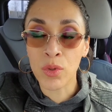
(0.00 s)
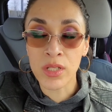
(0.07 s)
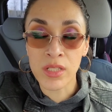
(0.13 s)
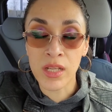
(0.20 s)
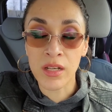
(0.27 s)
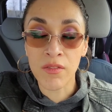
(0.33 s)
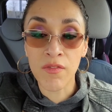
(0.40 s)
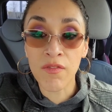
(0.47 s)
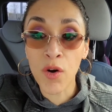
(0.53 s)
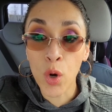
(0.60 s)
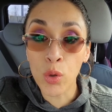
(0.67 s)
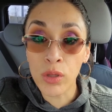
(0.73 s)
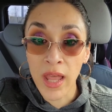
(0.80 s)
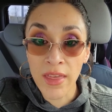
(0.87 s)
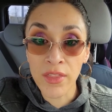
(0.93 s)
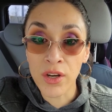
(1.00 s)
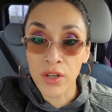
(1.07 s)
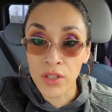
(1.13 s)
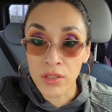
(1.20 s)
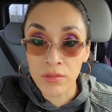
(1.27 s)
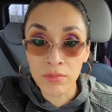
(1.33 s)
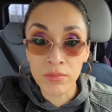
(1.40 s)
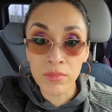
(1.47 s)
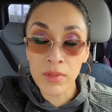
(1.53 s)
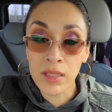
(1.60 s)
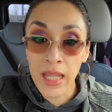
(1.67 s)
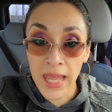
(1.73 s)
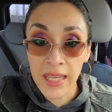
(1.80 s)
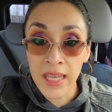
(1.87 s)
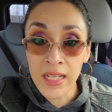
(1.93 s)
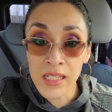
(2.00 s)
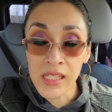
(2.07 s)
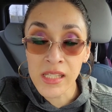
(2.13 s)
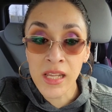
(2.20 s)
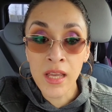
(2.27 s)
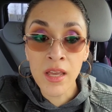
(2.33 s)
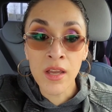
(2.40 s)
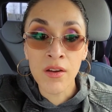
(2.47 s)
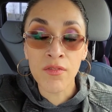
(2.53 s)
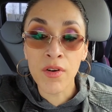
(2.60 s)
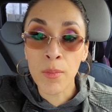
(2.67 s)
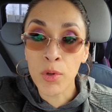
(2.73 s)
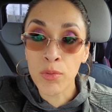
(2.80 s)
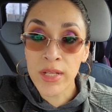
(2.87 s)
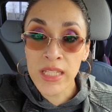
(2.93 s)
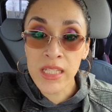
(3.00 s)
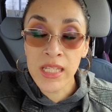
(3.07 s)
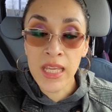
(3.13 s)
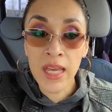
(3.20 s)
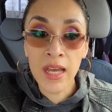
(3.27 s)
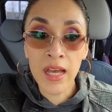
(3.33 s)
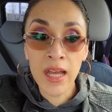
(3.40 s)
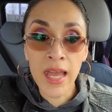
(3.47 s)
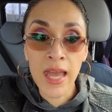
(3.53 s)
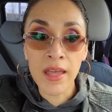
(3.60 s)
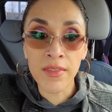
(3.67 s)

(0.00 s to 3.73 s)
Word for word: what is it, faux leather leggings from Aritzia.